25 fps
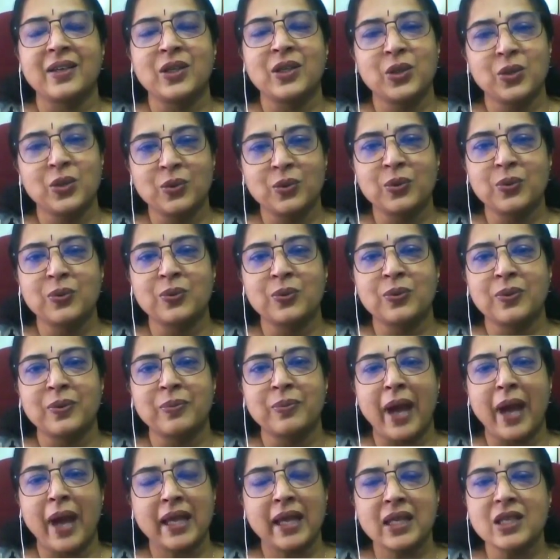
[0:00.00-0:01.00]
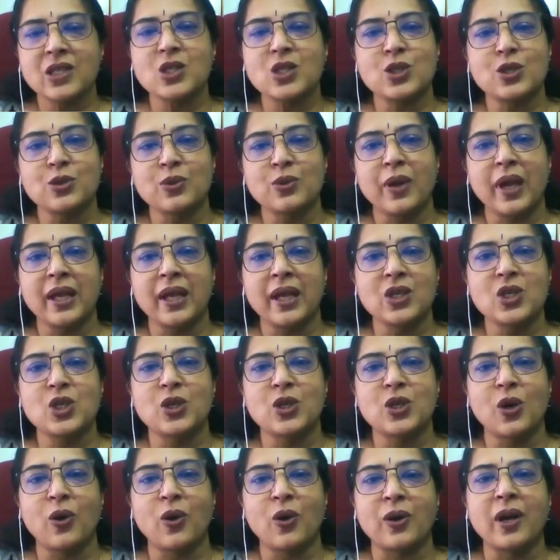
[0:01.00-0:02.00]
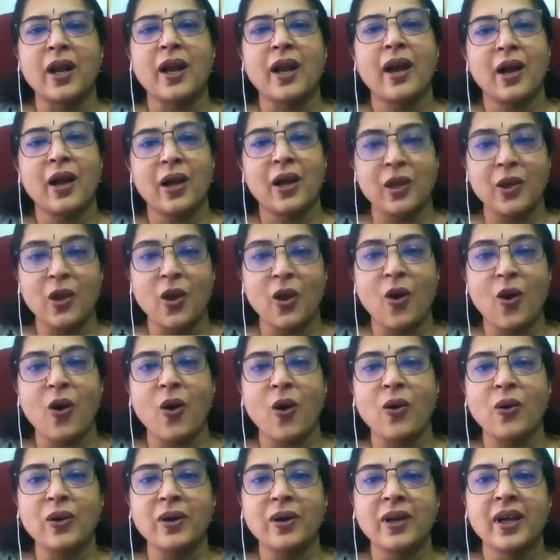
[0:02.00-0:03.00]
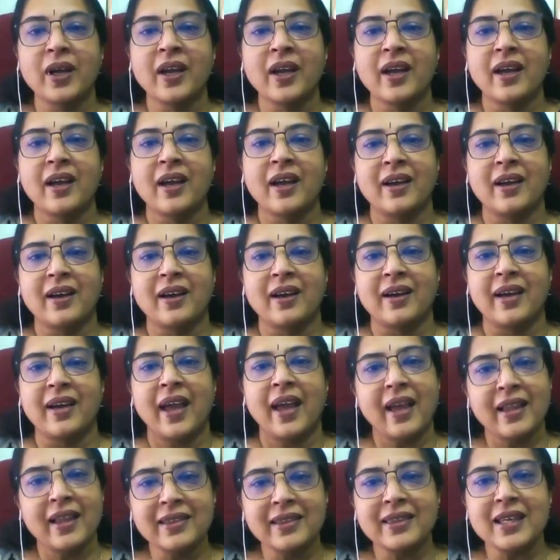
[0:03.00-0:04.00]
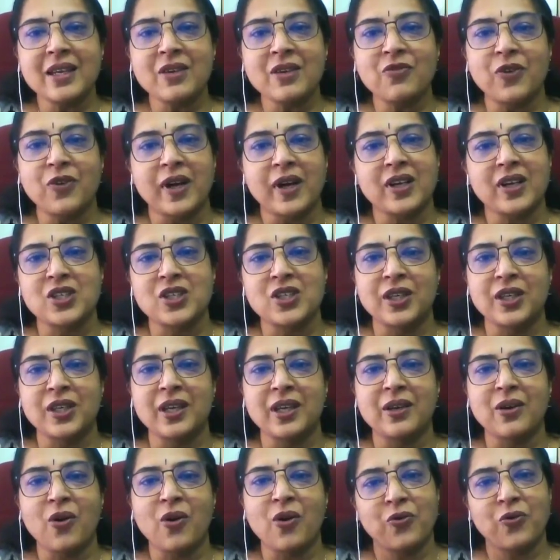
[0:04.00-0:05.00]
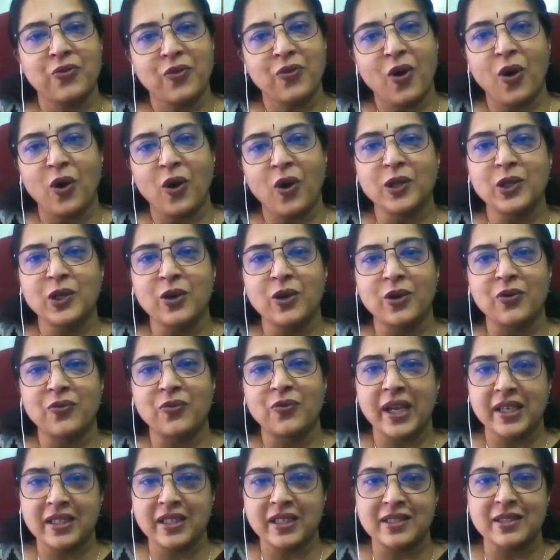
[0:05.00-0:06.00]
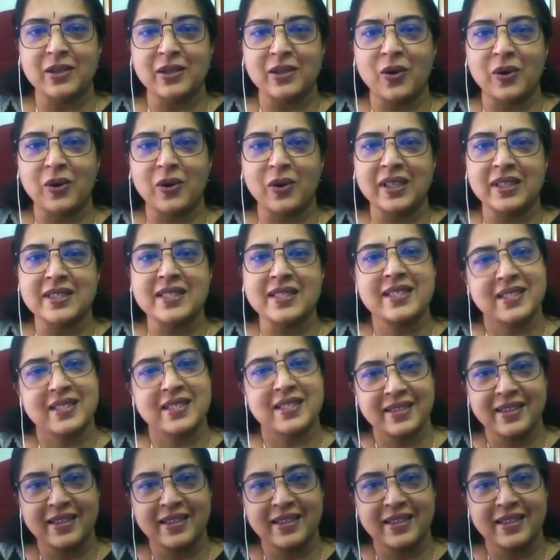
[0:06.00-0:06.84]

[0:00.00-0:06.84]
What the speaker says: you manage to ensure a long, healthy functioning of all your vital organs.